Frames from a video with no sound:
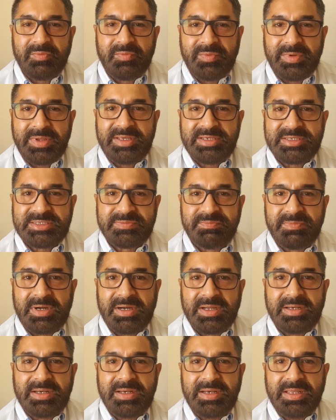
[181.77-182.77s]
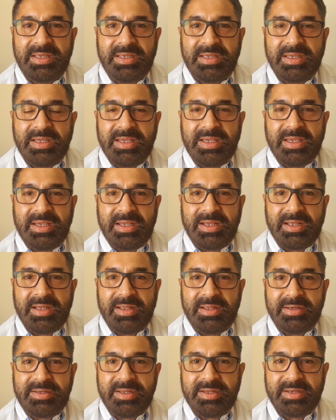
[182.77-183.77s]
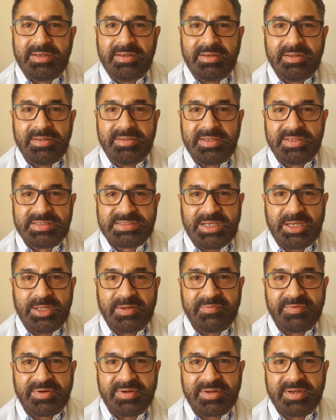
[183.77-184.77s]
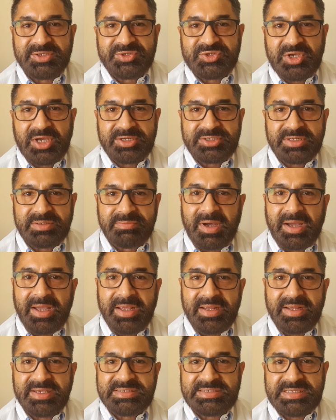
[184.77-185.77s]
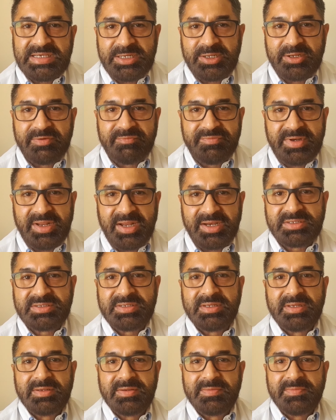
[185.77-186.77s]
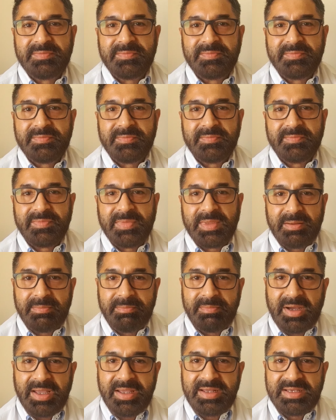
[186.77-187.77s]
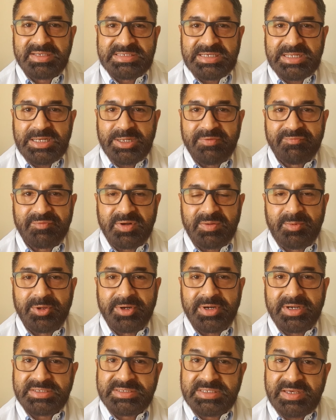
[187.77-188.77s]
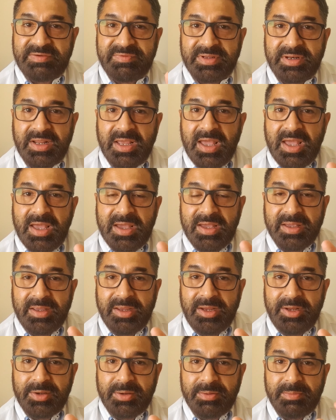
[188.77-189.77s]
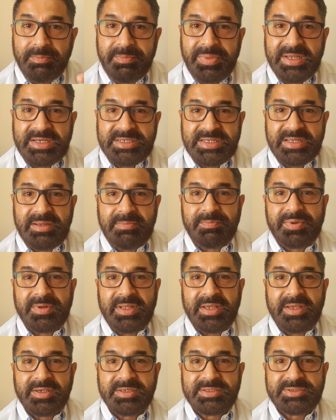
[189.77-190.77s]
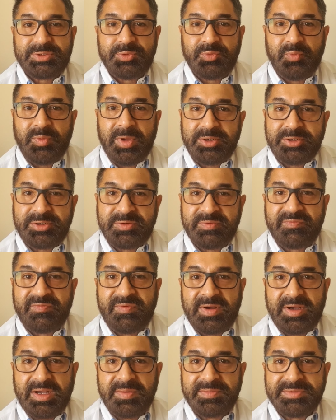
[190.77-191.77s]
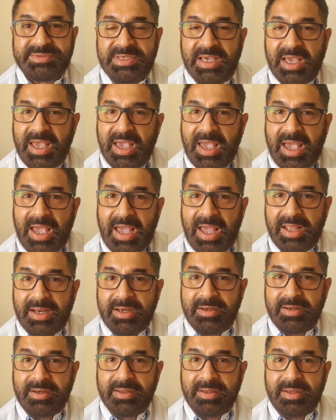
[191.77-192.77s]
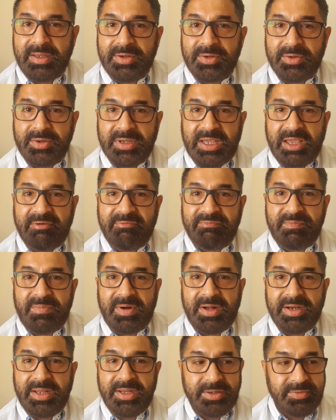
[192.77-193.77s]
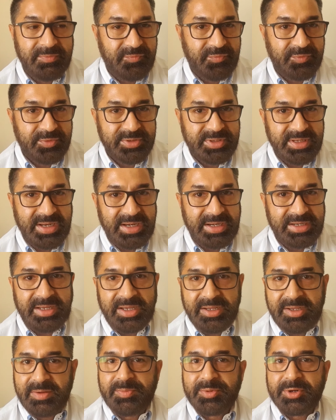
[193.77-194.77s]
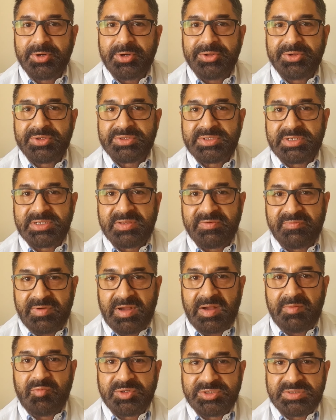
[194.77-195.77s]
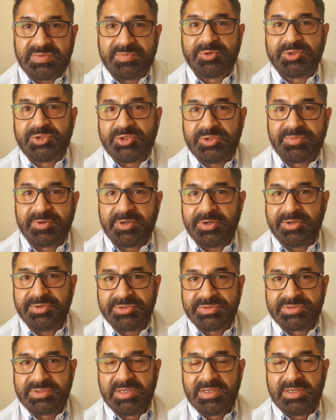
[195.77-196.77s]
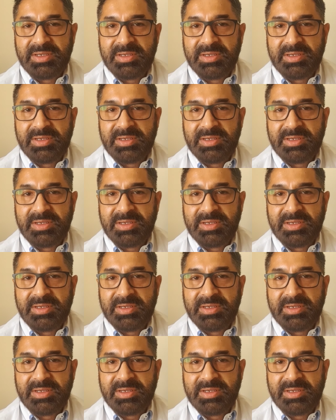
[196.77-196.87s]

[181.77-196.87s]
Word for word: very smartly did this kind of a transaction, buying and selling of debts, buying and selling of commodities. There were, you know, big-time players who went to farms and, you know, gave money for the entire produce that the farm was supposed to produce.